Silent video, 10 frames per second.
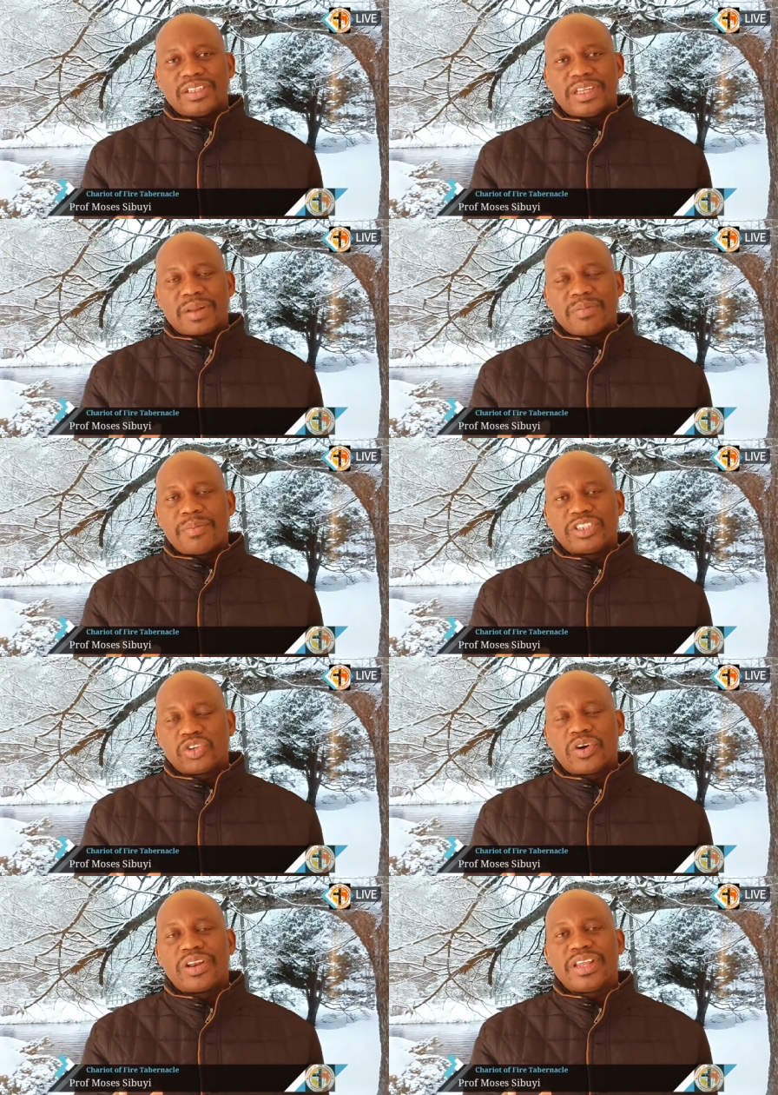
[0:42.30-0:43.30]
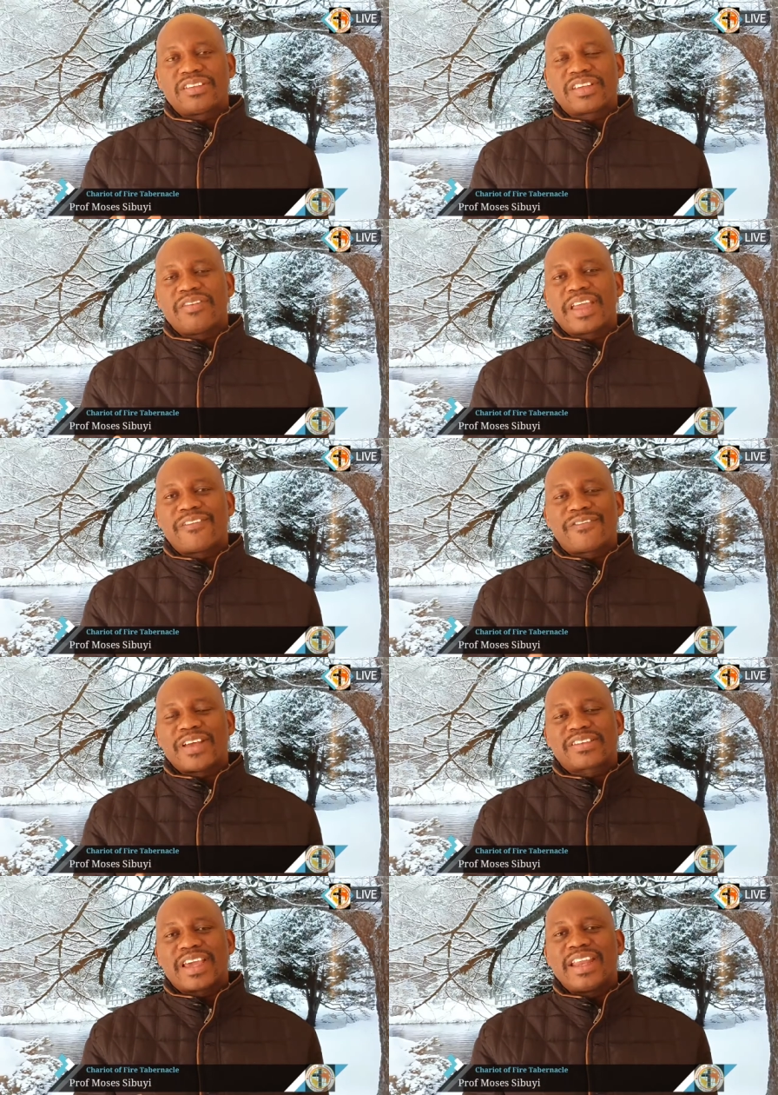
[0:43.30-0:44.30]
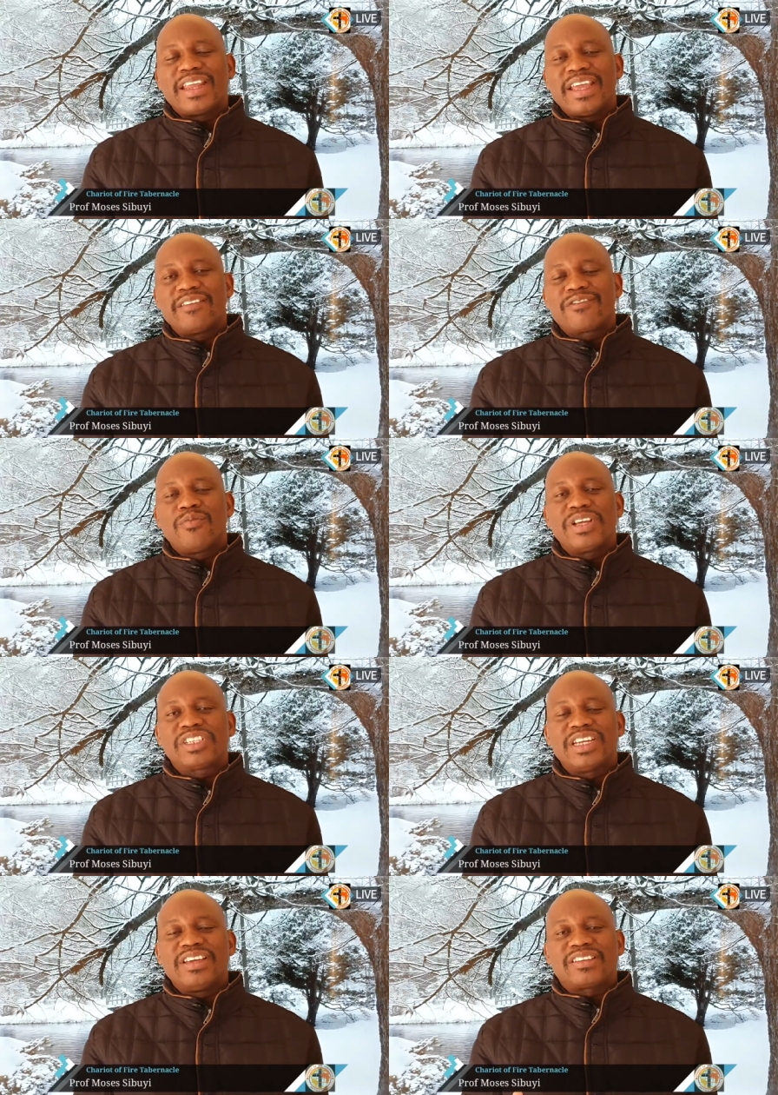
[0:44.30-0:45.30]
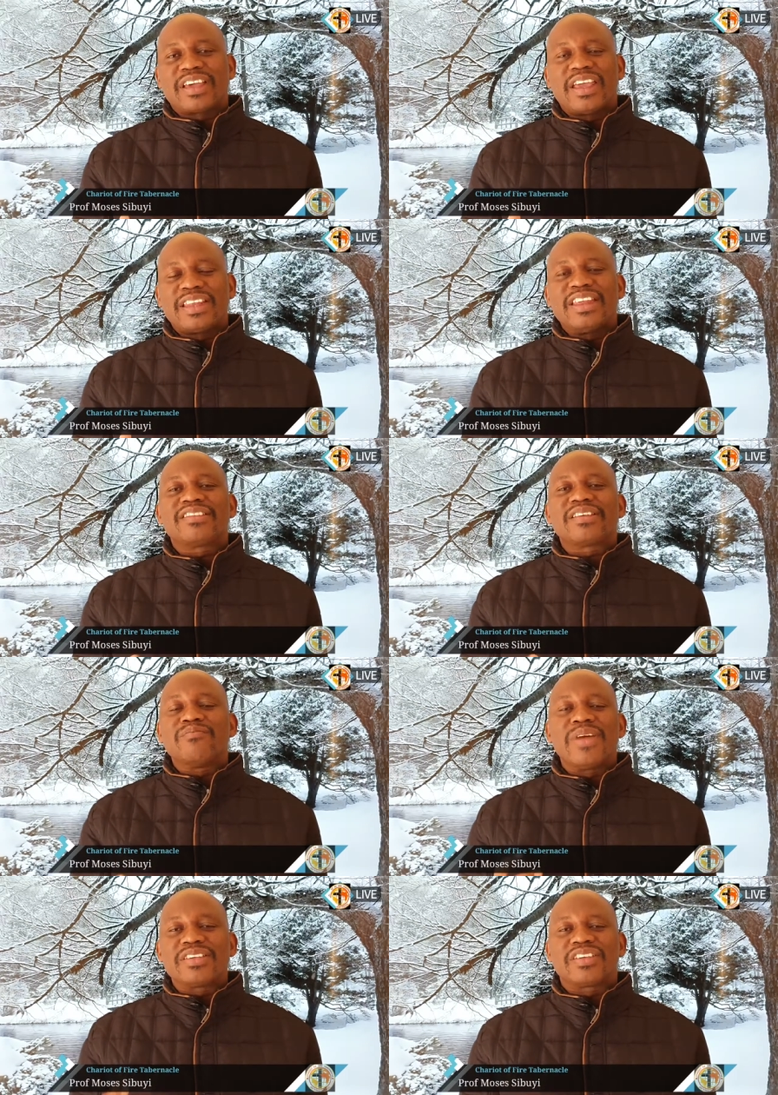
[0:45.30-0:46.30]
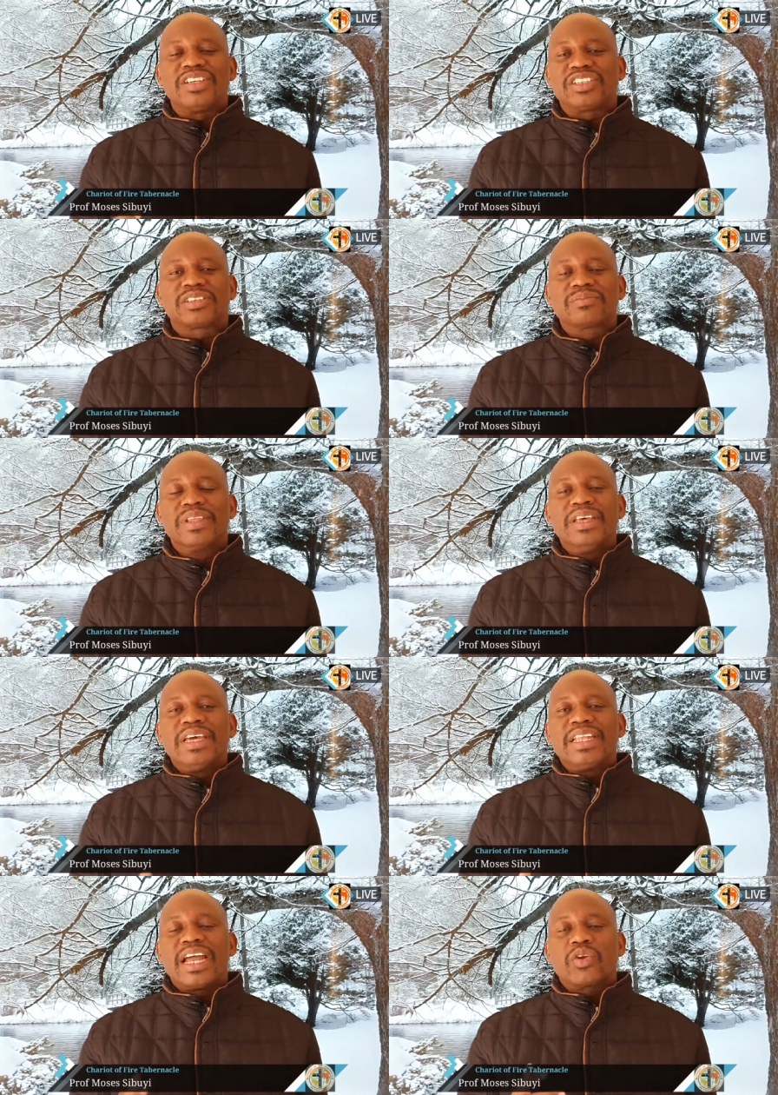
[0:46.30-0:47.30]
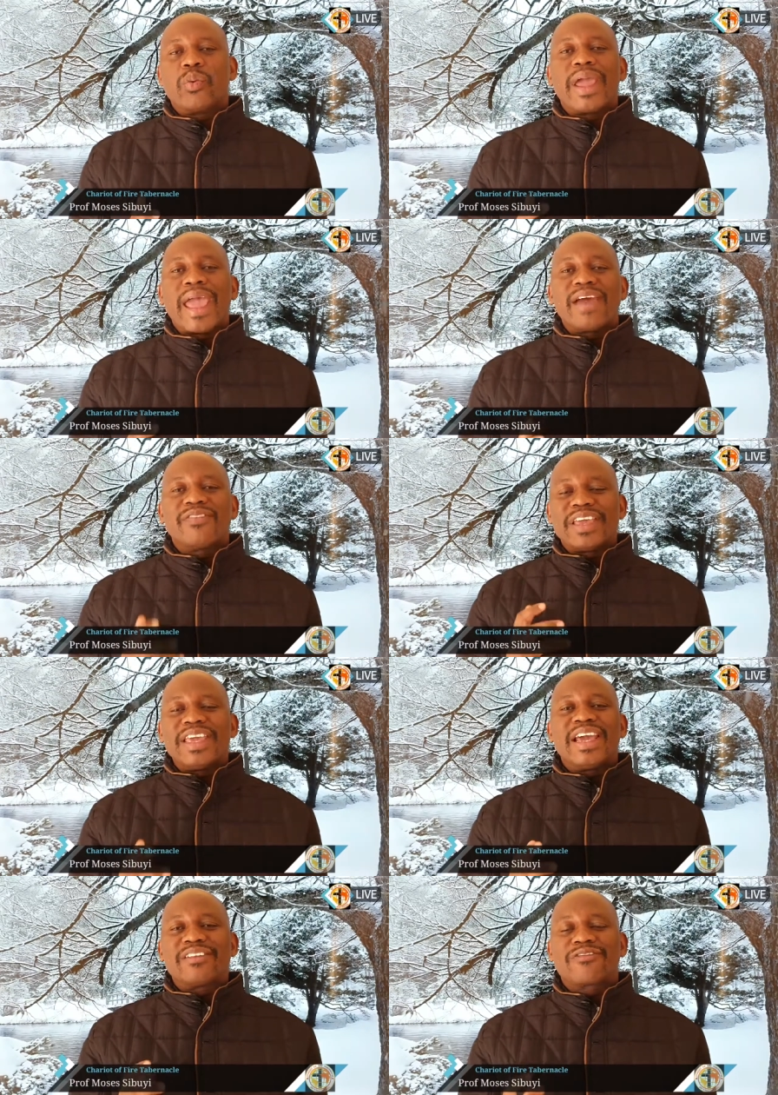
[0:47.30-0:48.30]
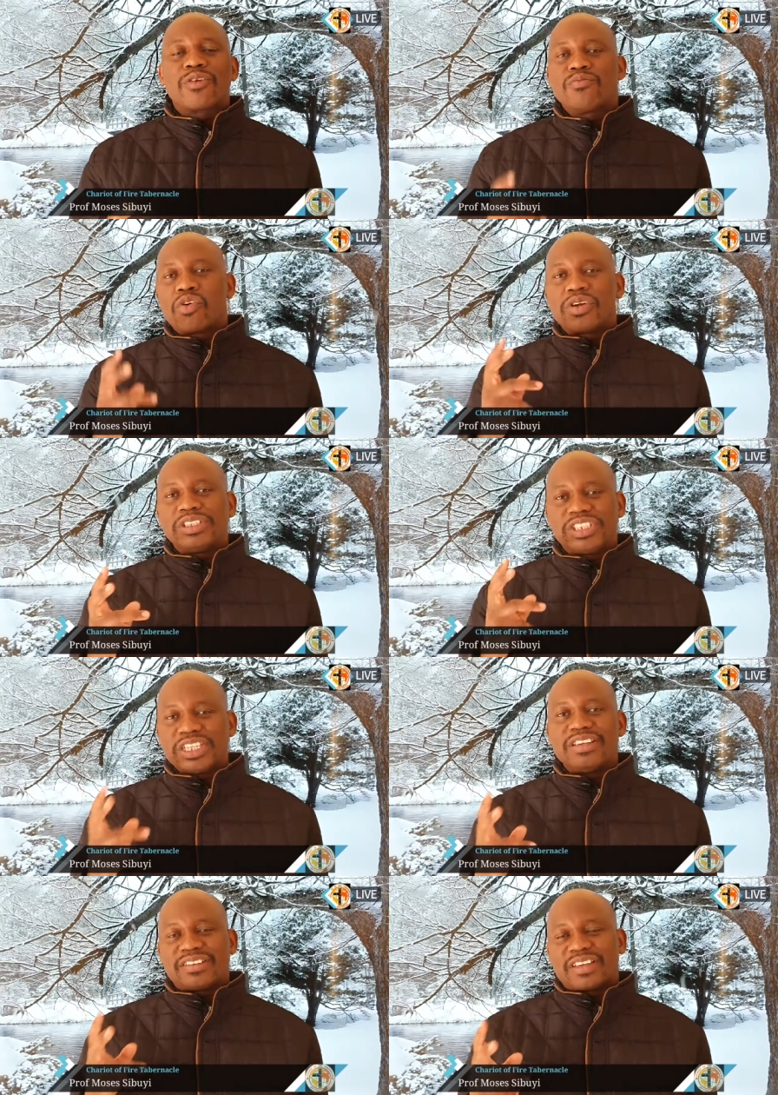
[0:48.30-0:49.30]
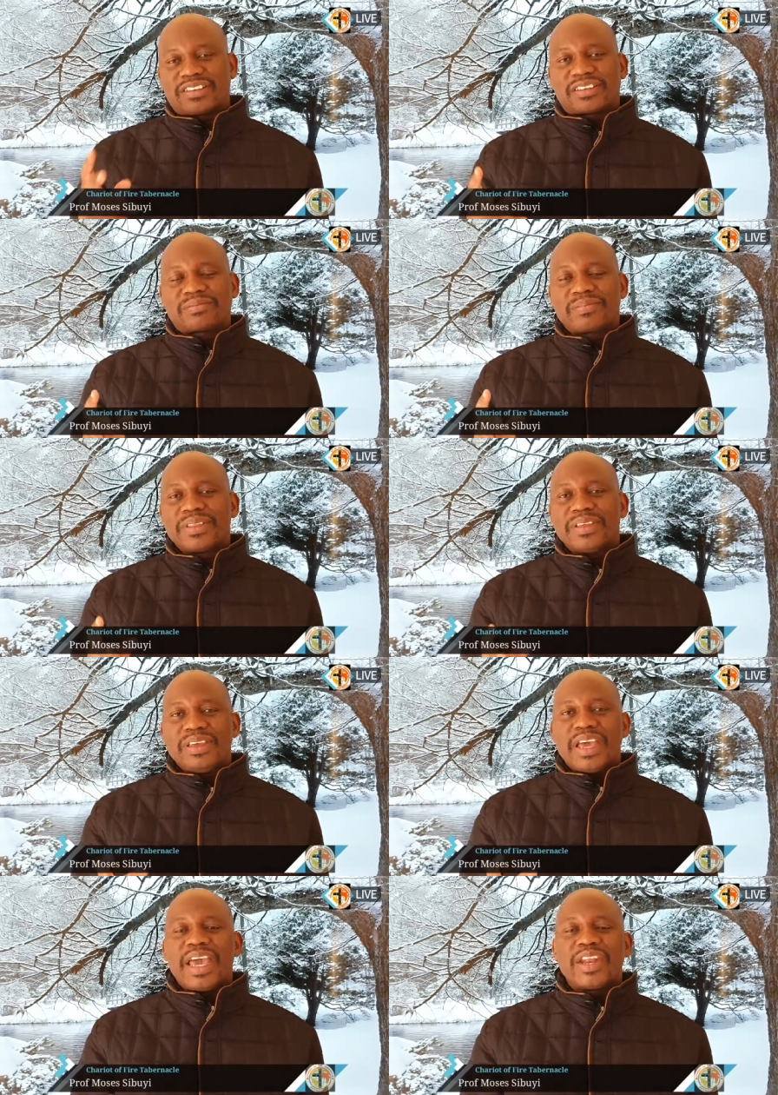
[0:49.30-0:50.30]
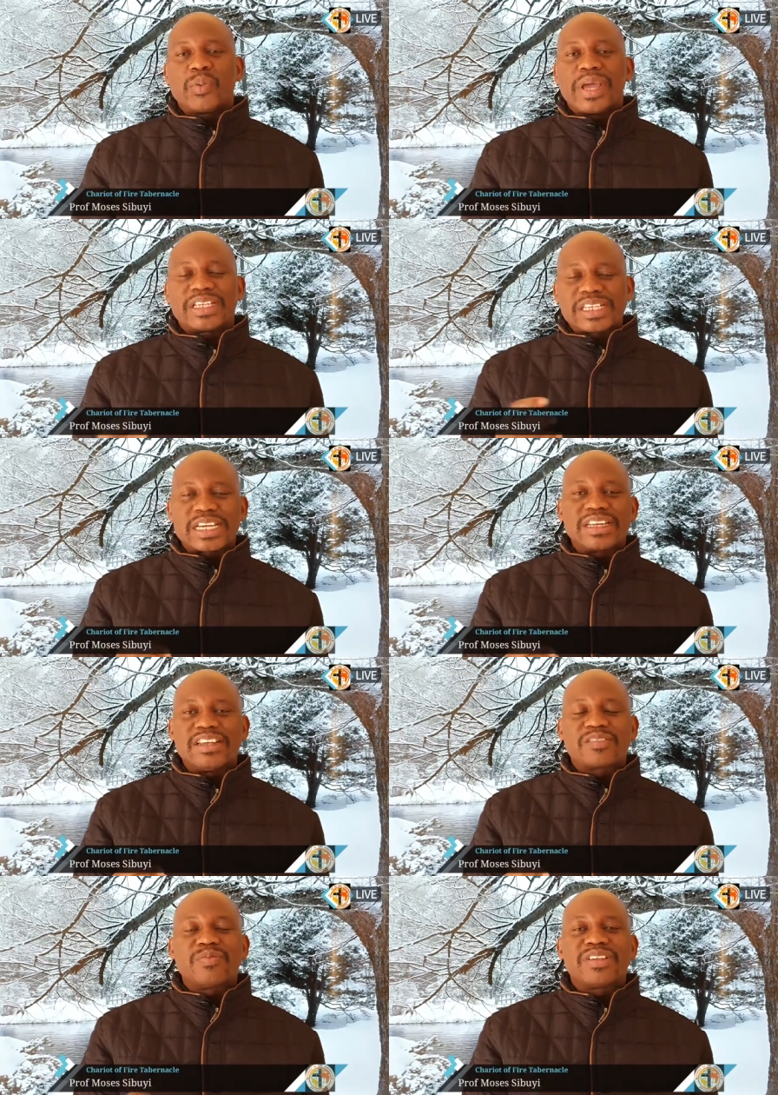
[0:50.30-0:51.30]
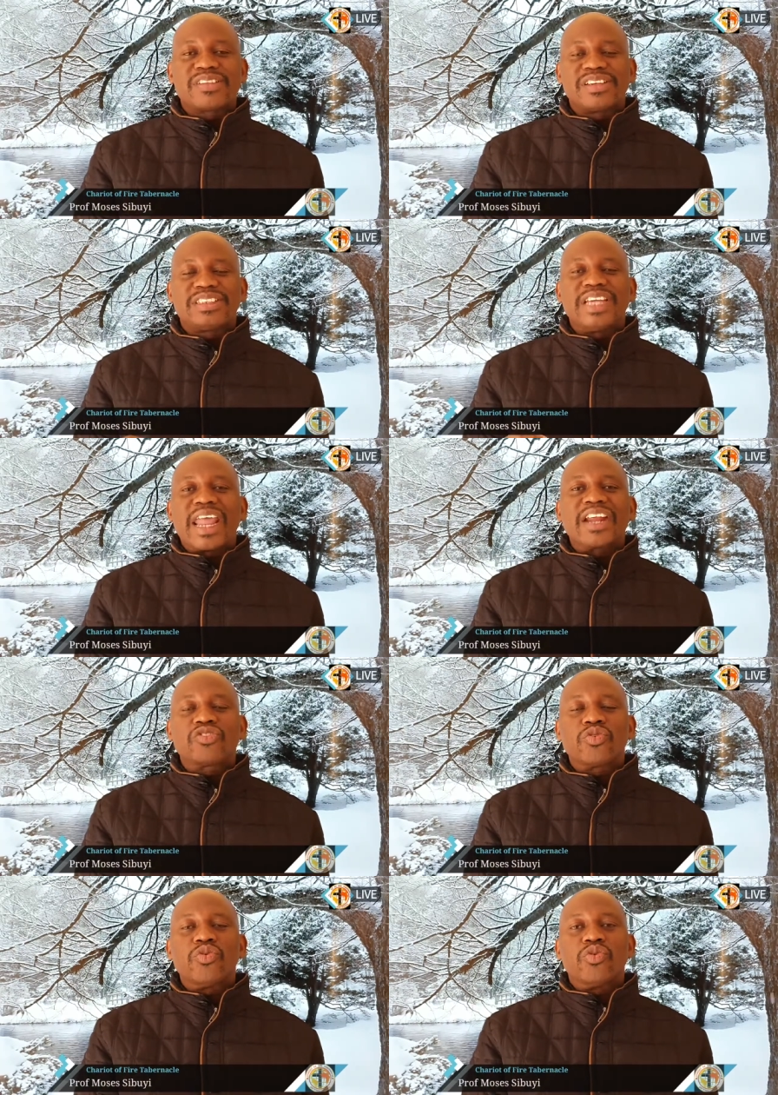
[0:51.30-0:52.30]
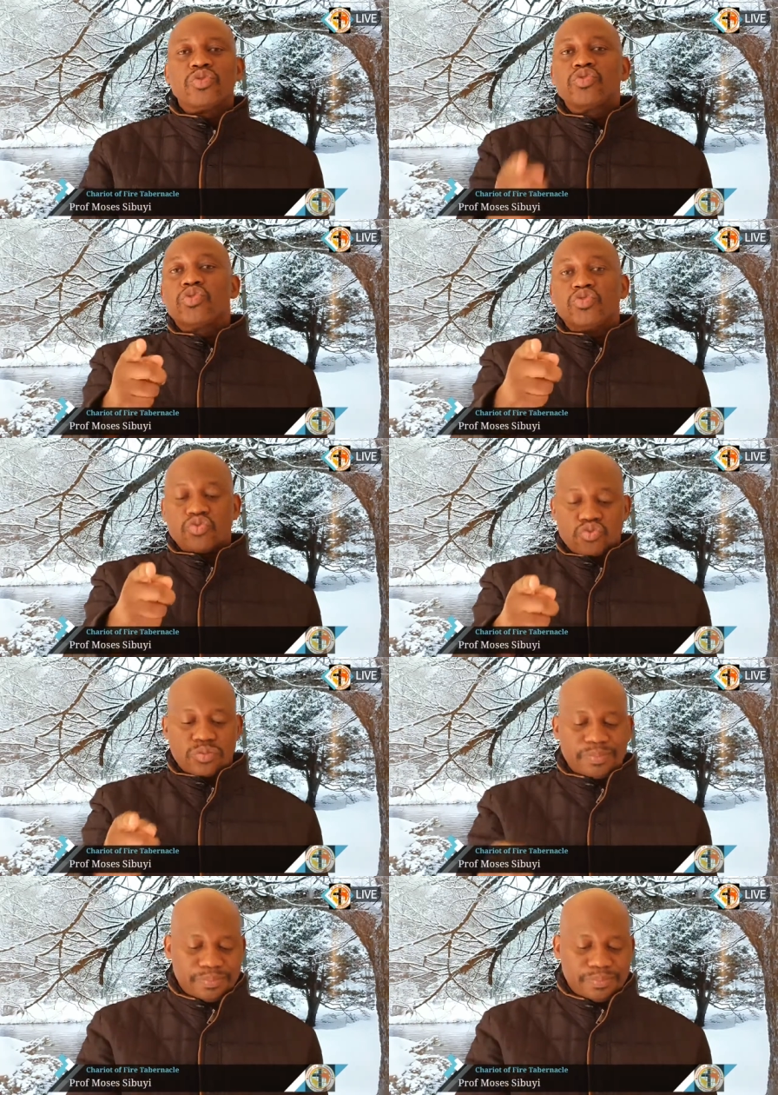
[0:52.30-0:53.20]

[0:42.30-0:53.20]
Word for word: Remember, John is having a first-hand information. He's saying this is a message that we have heard from Jesus. And we are taking this message direct to, to you.